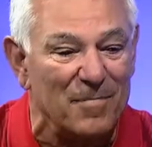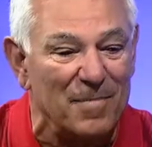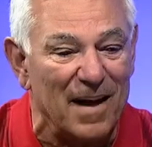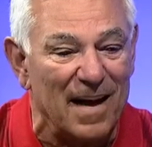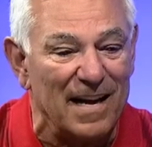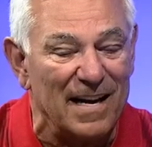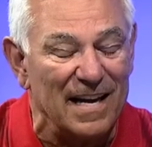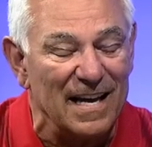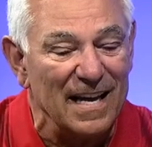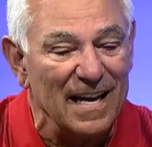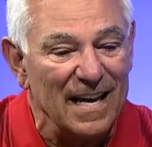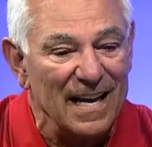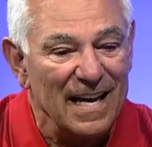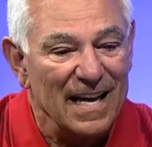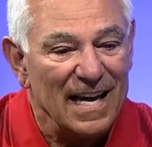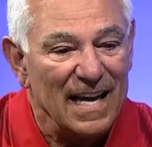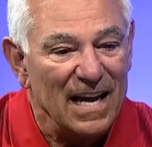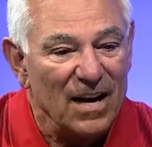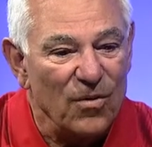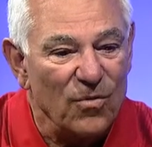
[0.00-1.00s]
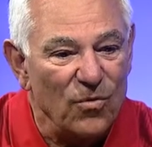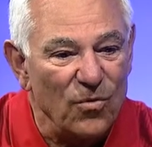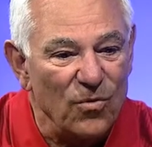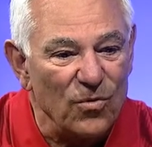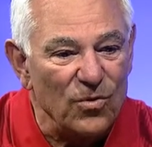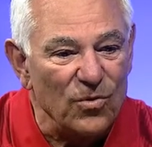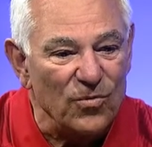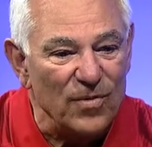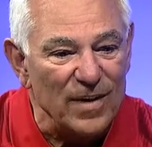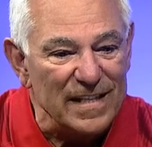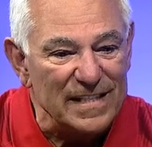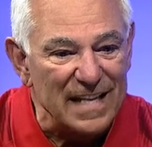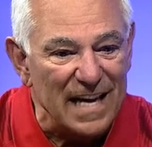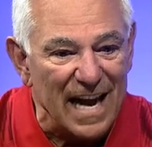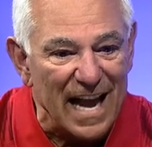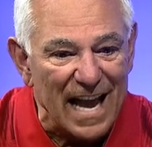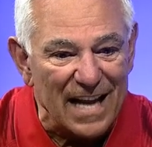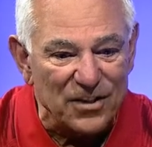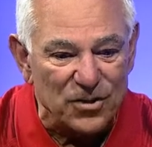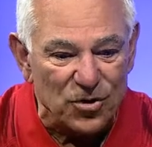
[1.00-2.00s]
about it, the reason I
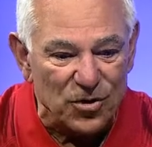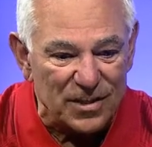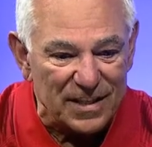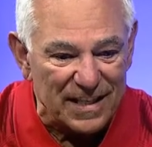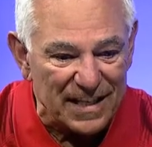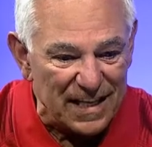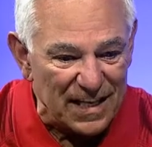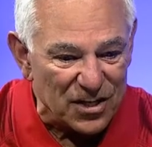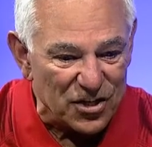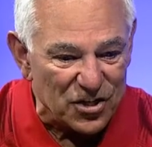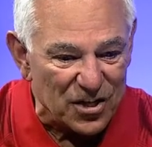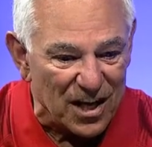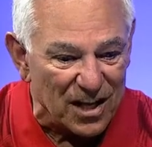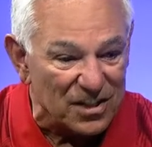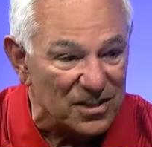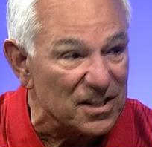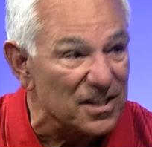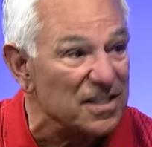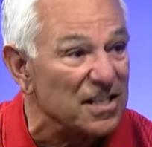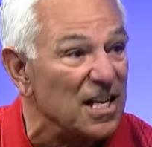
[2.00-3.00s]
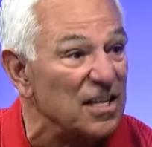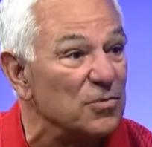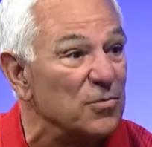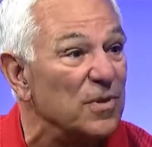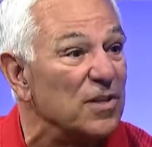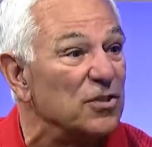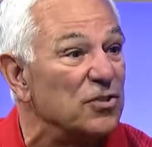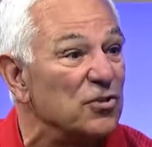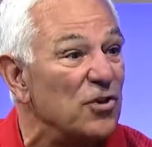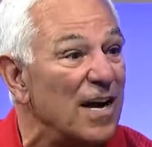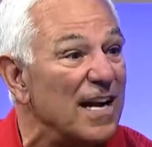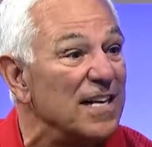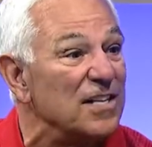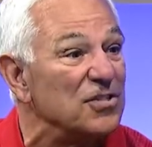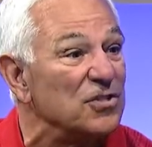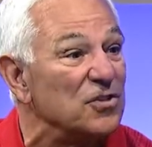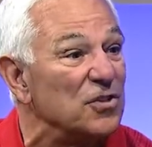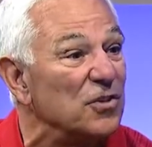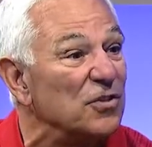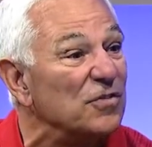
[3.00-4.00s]
had tortilla shells is because we were trying to
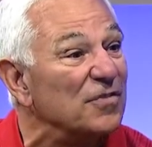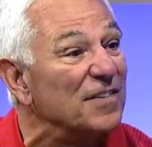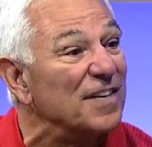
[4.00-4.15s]
serve